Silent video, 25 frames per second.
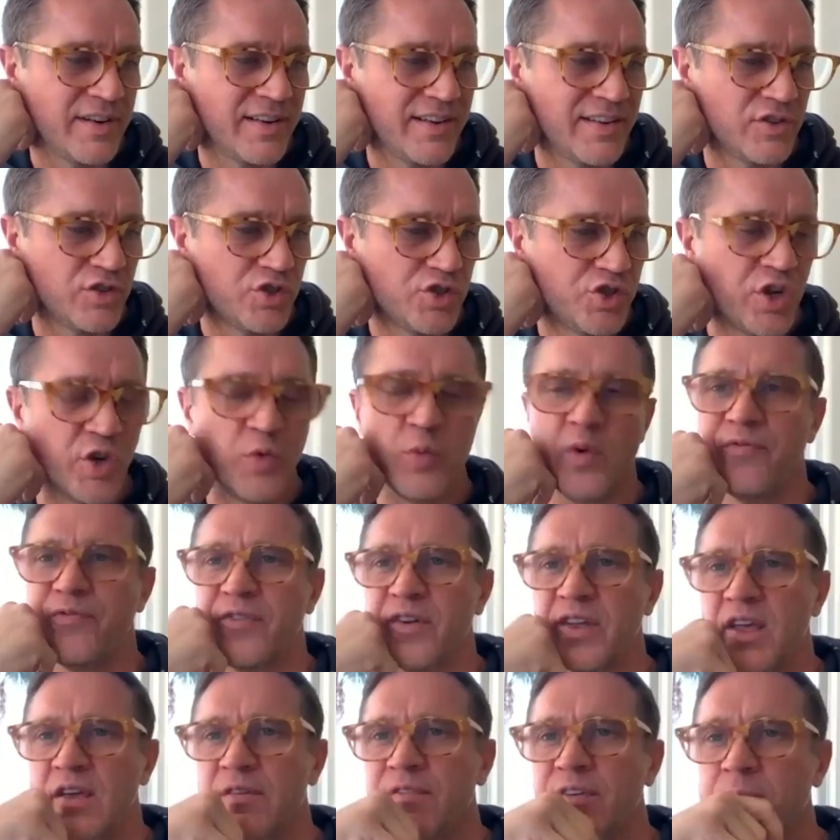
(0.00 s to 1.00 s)
should we
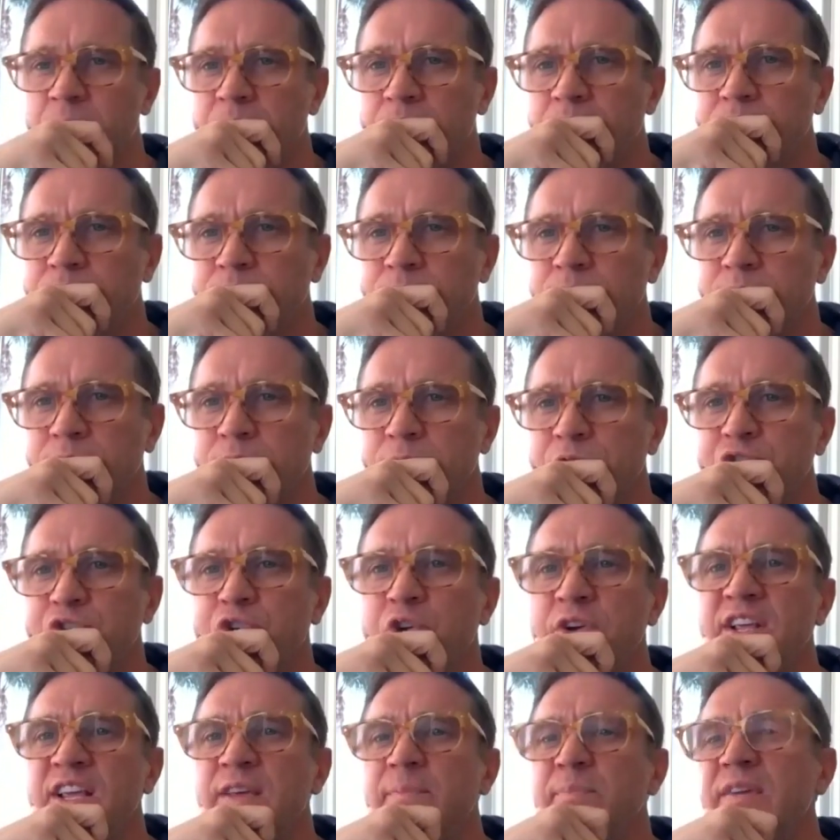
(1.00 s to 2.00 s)
forgive him?
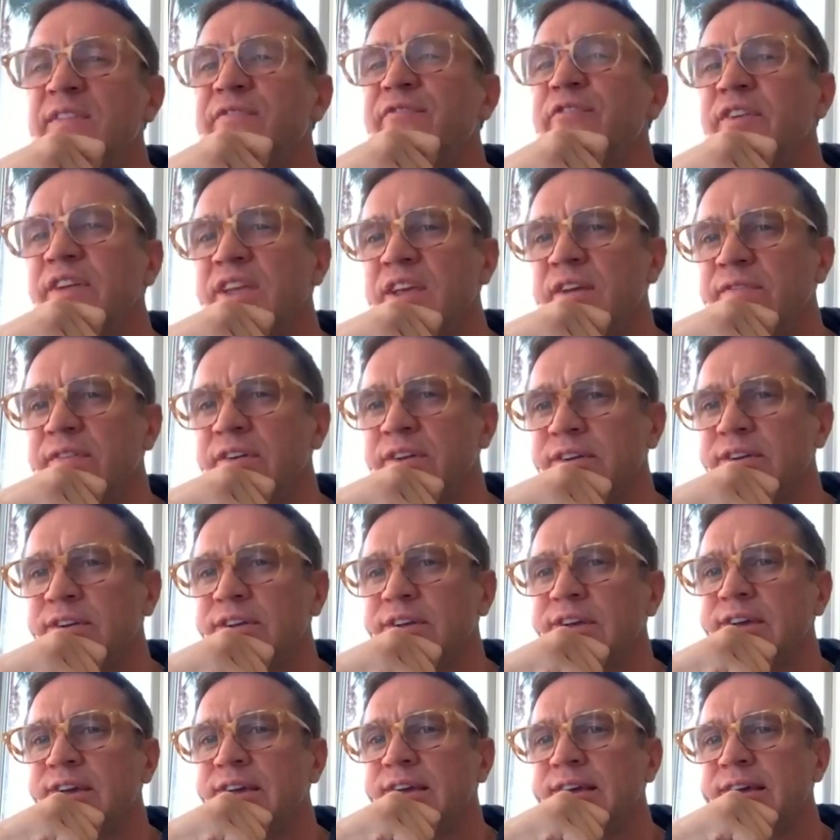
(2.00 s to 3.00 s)
Should he be forgiven?
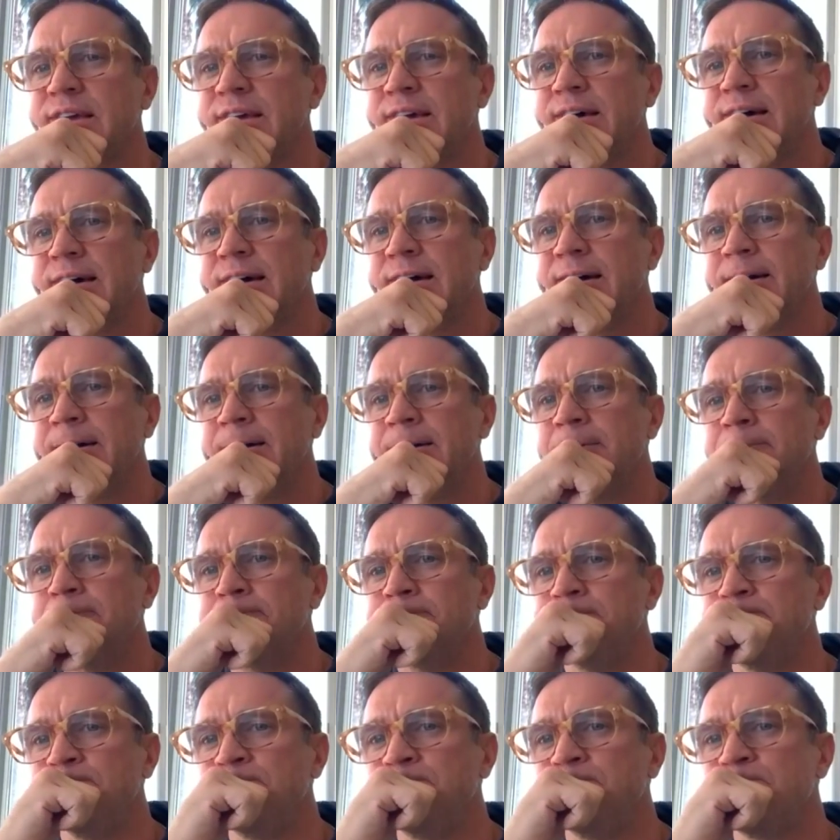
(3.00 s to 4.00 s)

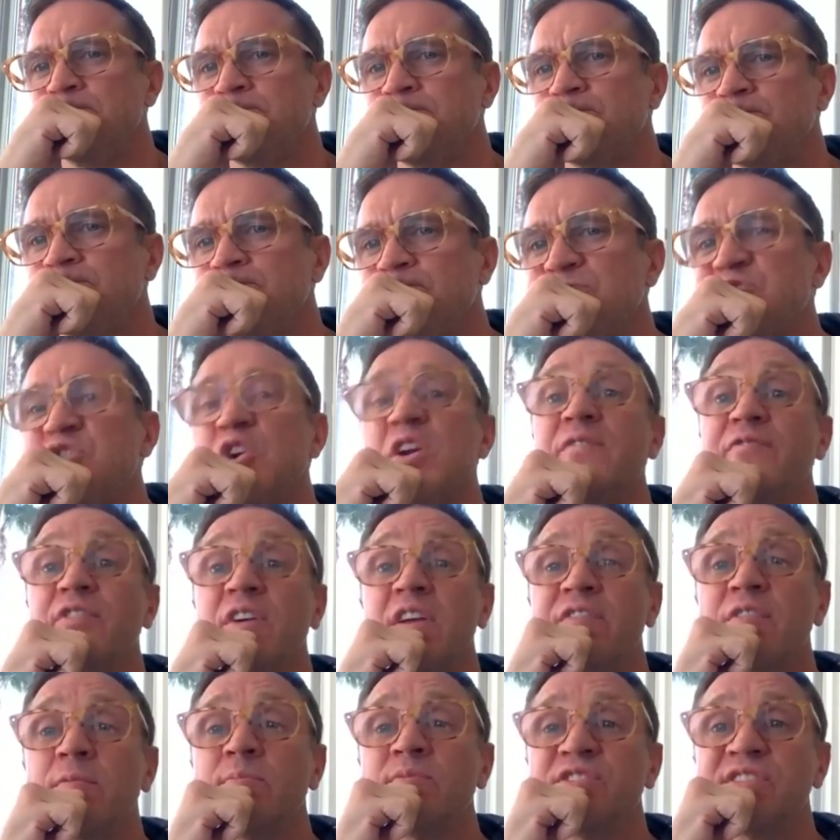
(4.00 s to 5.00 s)
Should he
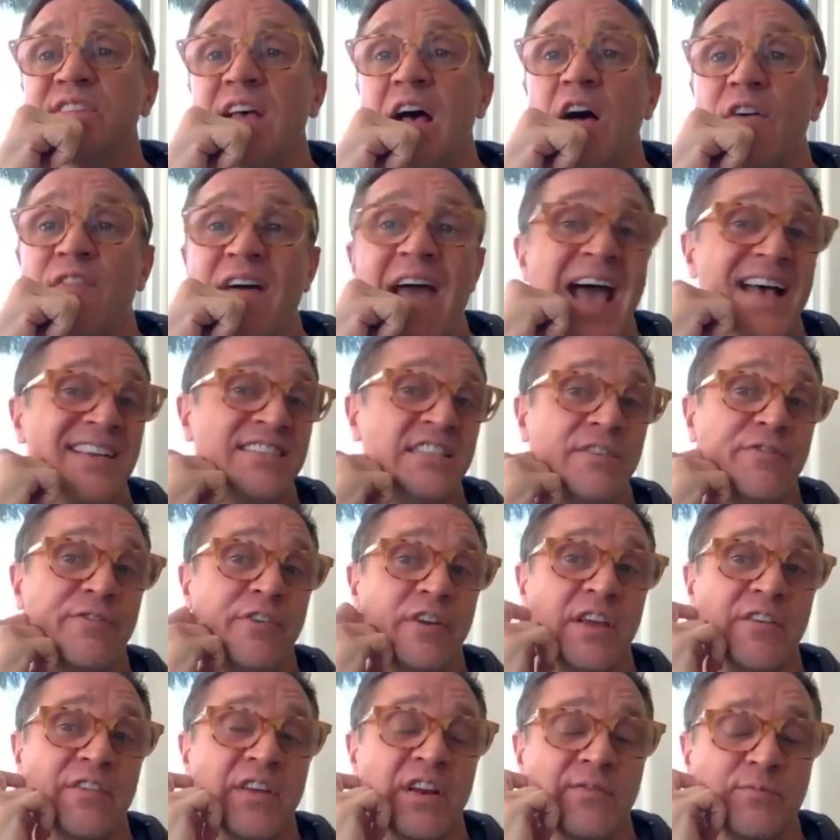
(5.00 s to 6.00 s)
forgive himself? Has he
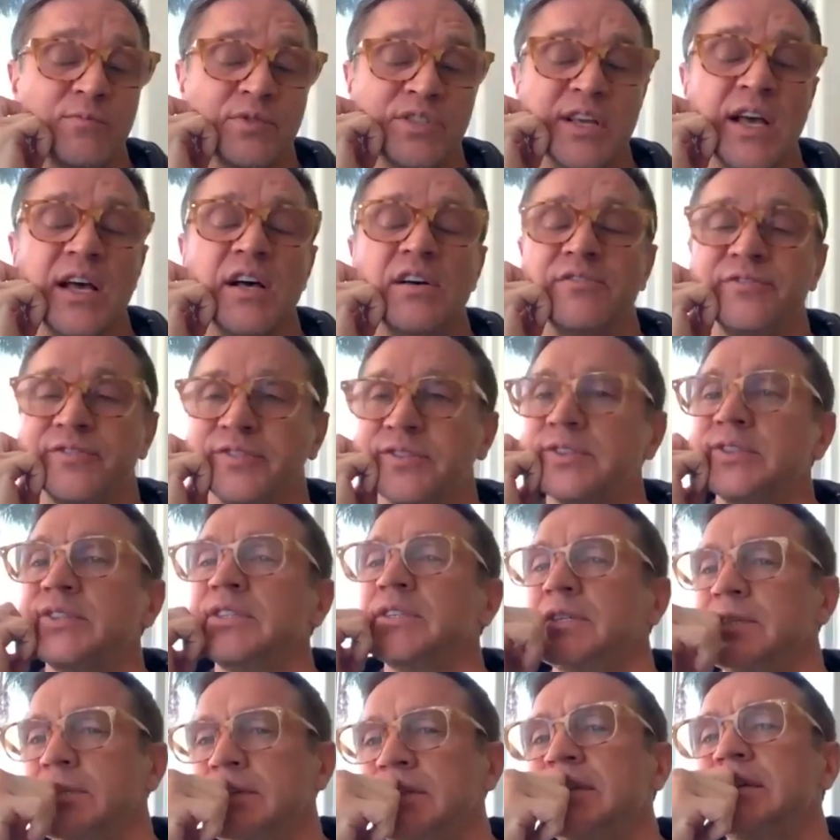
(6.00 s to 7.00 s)
forgiven himself?
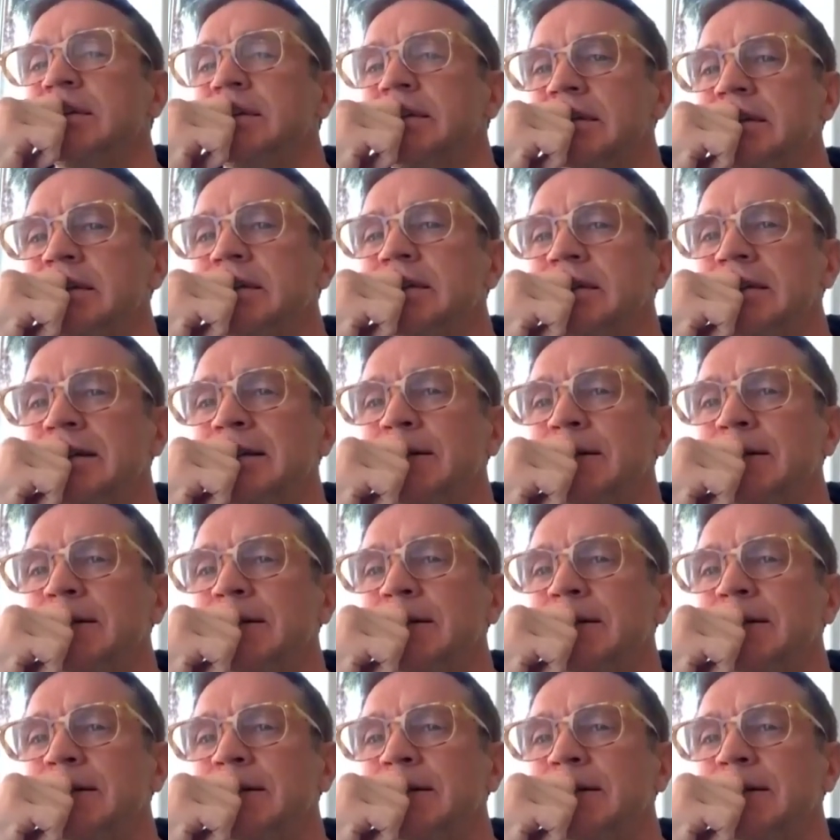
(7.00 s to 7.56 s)
So